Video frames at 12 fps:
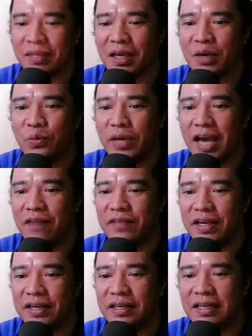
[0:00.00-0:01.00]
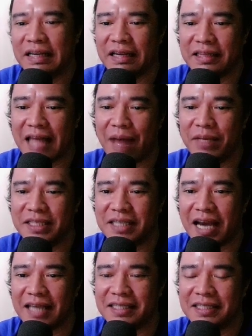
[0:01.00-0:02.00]
we have here crit damage,
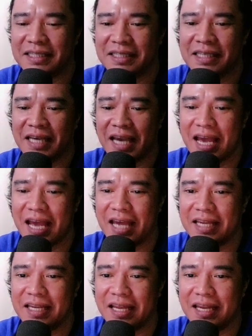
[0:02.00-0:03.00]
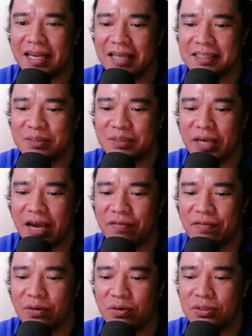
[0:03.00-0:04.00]
guys. And next, we
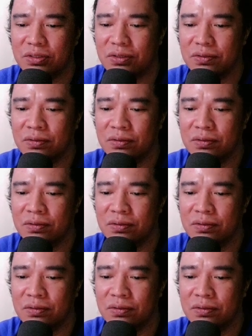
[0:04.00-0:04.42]
have here also,